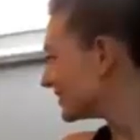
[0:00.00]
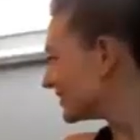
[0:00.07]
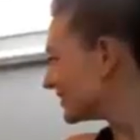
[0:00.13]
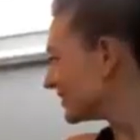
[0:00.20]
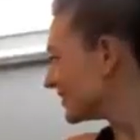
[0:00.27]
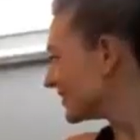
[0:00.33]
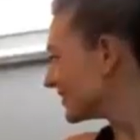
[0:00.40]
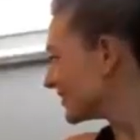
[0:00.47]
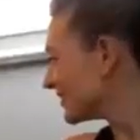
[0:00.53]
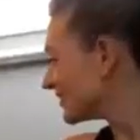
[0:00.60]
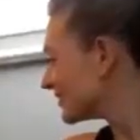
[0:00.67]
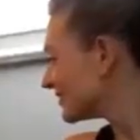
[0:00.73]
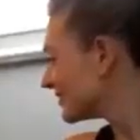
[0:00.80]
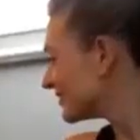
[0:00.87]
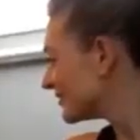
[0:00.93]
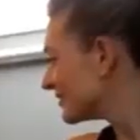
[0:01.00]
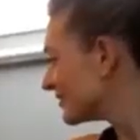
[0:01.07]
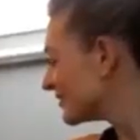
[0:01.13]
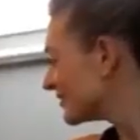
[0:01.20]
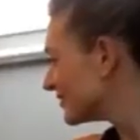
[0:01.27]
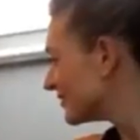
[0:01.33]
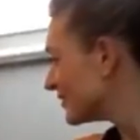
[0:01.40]

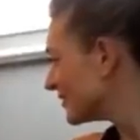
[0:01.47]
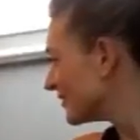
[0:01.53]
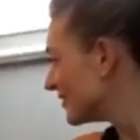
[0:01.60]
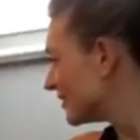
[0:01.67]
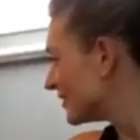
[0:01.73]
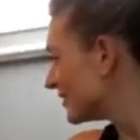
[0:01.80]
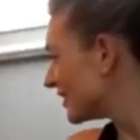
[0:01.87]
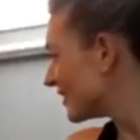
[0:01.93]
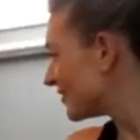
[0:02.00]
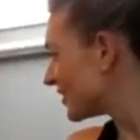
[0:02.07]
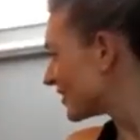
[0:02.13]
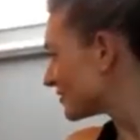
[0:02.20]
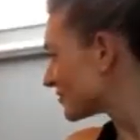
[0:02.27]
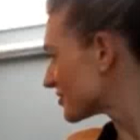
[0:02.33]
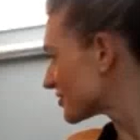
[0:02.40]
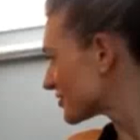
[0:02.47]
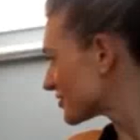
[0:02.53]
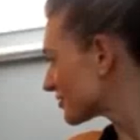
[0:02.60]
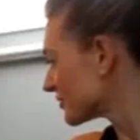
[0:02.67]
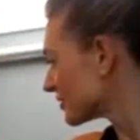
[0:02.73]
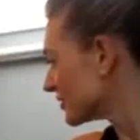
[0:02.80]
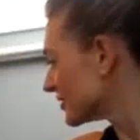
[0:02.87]
Yeah. And then just
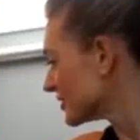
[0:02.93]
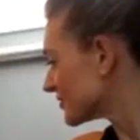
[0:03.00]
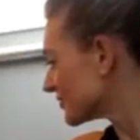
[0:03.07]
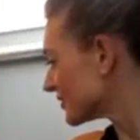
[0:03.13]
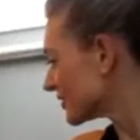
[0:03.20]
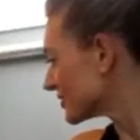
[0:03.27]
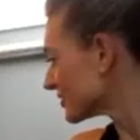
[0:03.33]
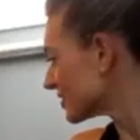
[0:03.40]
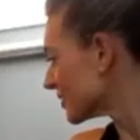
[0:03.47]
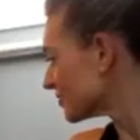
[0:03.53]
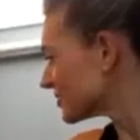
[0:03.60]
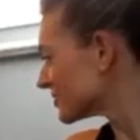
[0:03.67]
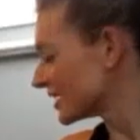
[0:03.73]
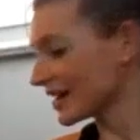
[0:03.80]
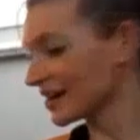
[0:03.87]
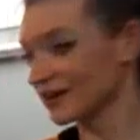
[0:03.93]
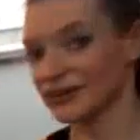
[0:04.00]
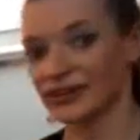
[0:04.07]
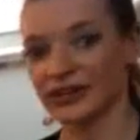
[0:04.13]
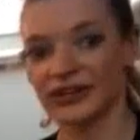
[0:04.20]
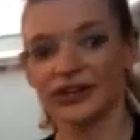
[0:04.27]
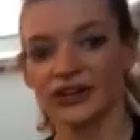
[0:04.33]
release fingertips down,
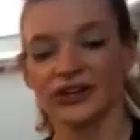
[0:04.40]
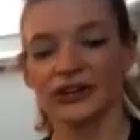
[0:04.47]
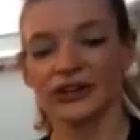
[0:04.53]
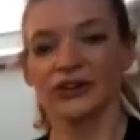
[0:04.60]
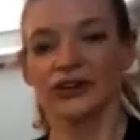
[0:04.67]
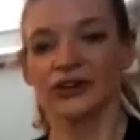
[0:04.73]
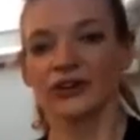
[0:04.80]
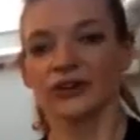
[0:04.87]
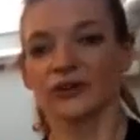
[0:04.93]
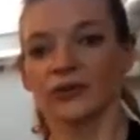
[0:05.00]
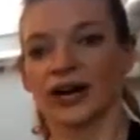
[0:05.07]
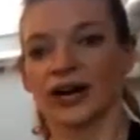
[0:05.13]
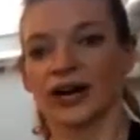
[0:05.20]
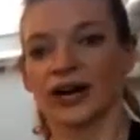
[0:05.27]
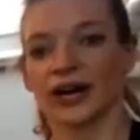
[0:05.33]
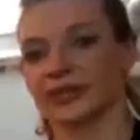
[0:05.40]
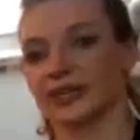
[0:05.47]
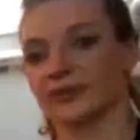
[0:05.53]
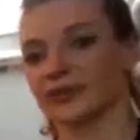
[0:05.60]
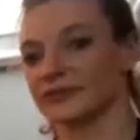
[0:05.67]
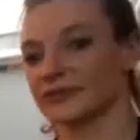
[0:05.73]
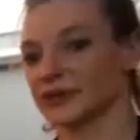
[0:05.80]
wide
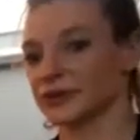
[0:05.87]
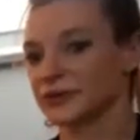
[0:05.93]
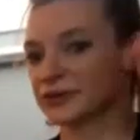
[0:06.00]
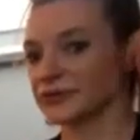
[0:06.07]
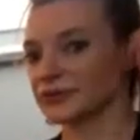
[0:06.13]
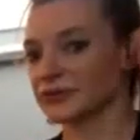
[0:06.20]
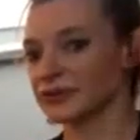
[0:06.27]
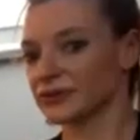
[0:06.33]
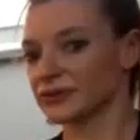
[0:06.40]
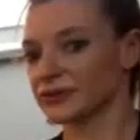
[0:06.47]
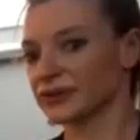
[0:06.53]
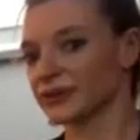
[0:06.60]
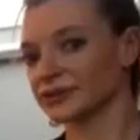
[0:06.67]
pyramid forward fold.